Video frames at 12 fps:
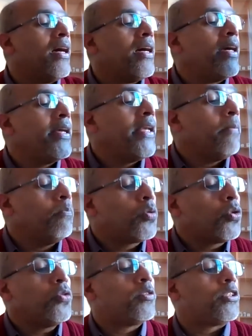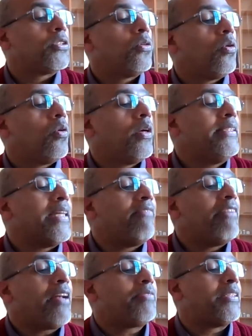uh, improved or
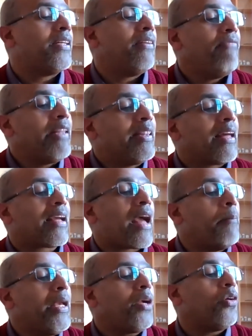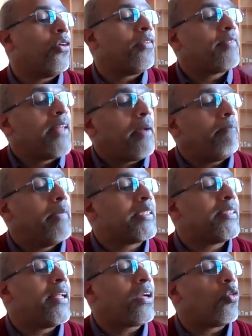developed with the coming of the
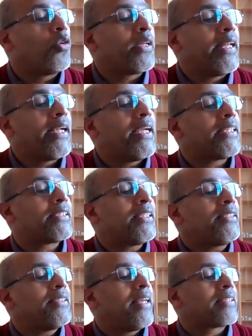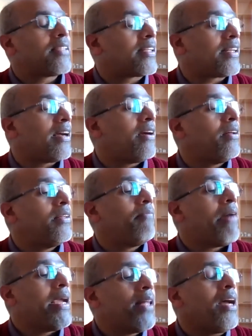missionary congregations, etc.
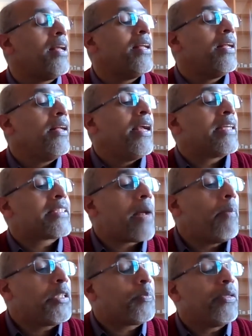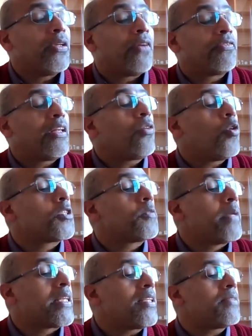by the establishment of the
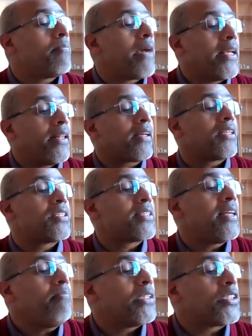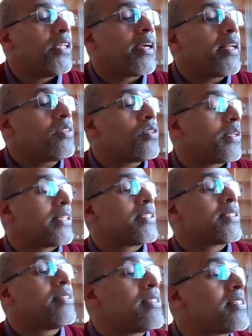hospitals by the Christian missionaries and
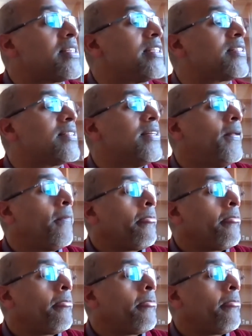Christian sisters.